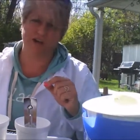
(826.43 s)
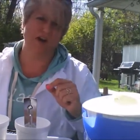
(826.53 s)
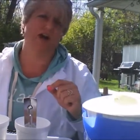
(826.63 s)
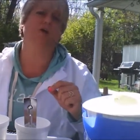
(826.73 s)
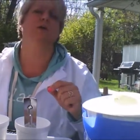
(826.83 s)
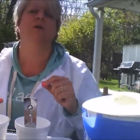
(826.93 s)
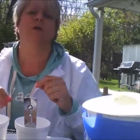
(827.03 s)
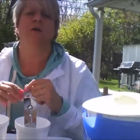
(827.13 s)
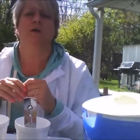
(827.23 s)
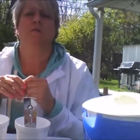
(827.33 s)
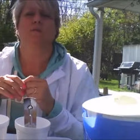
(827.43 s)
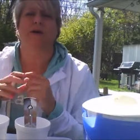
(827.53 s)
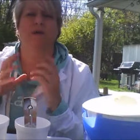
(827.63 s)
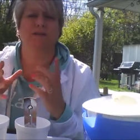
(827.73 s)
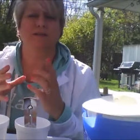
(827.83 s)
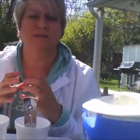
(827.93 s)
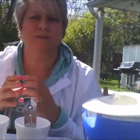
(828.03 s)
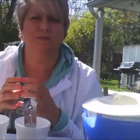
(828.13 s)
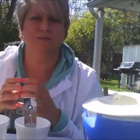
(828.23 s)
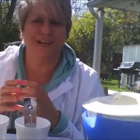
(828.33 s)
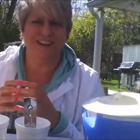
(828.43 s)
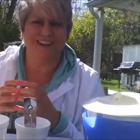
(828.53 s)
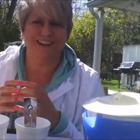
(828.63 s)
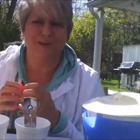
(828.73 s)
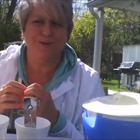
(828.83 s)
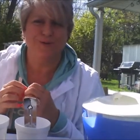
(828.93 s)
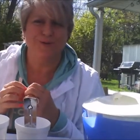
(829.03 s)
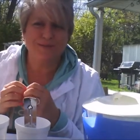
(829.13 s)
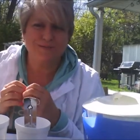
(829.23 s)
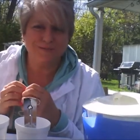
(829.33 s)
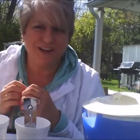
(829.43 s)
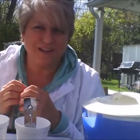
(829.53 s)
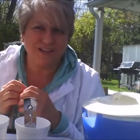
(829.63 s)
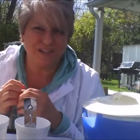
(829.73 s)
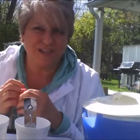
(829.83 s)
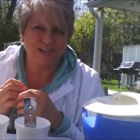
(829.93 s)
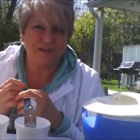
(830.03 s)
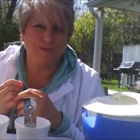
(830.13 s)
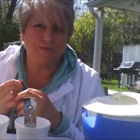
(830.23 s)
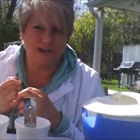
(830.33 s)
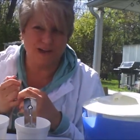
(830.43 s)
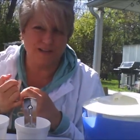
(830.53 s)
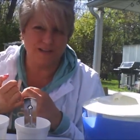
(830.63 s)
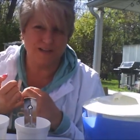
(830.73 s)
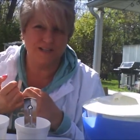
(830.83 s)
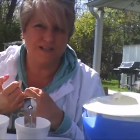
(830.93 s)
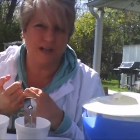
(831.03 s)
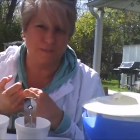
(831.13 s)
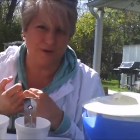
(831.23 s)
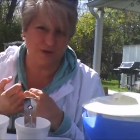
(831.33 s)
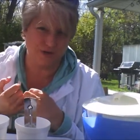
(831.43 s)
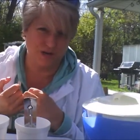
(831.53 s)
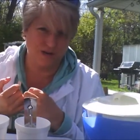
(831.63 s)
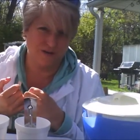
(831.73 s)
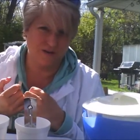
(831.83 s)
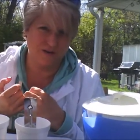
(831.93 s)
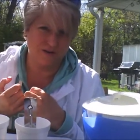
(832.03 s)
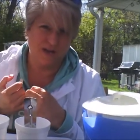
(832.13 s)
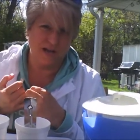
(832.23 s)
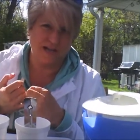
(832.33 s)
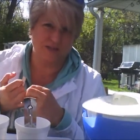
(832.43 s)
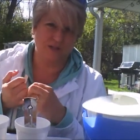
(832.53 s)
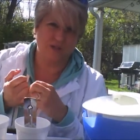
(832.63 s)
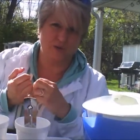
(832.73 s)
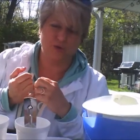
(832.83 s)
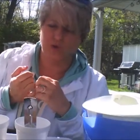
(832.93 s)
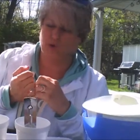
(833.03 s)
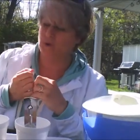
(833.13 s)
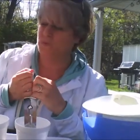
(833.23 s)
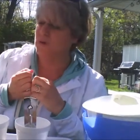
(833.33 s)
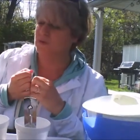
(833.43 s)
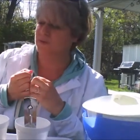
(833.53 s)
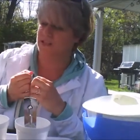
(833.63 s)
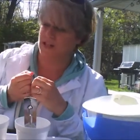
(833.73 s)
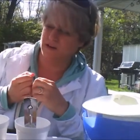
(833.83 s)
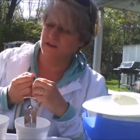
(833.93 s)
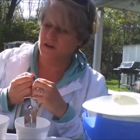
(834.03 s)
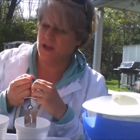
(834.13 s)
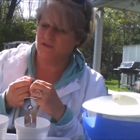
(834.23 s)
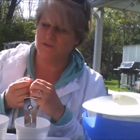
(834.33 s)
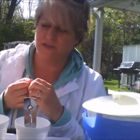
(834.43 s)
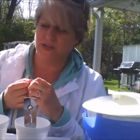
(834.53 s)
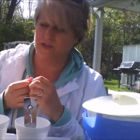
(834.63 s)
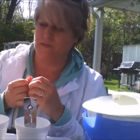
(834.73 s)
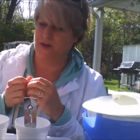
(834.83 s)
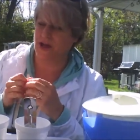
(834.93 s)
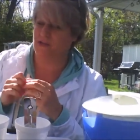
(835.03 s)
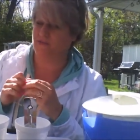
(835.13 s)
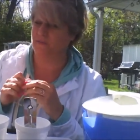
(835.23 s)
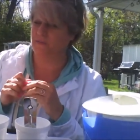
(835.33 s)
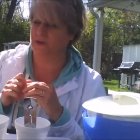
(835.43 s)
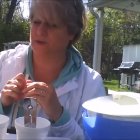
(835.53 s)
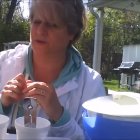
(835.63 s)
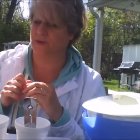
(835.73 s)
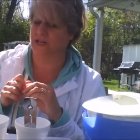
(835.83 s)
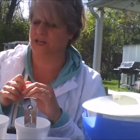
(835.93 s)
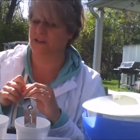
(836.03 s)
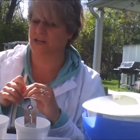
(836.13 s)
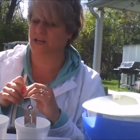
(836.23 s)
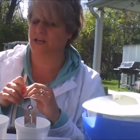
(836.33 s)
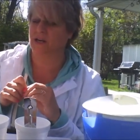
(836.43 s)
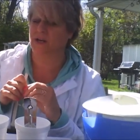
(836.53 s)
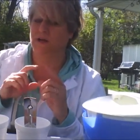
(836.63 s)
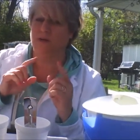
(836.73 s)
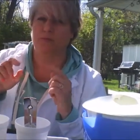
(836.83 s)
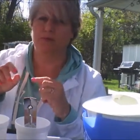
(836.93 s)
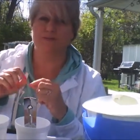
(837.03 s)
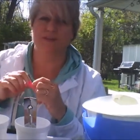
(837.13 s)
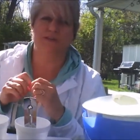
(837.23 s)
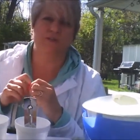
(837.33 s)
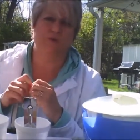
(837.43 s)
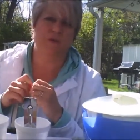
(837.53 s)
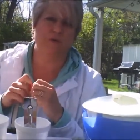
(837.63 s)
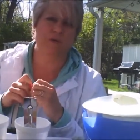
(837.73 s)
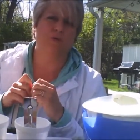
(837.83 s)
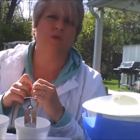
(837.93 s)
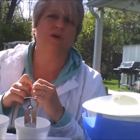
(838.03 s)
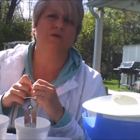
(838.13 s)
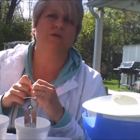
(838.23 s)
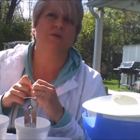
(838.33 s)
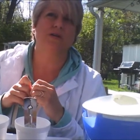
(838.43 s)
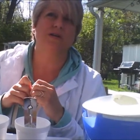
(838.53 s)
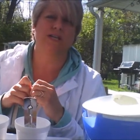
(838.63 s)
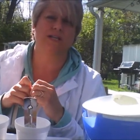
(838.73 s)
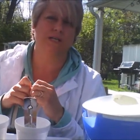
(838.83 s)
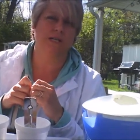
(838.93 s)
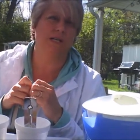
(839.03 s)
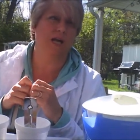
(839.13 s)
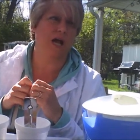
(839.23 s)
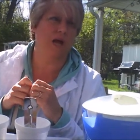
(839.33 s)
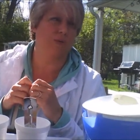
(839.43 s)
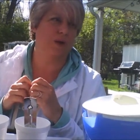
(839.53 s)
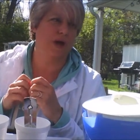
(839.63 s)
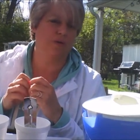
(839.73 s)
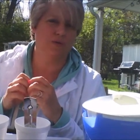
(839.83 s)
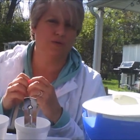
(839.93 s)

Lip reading: out, by collecting some data, what factors affect temperature. And so you probably then have done the math between the previous experiment where you predicted how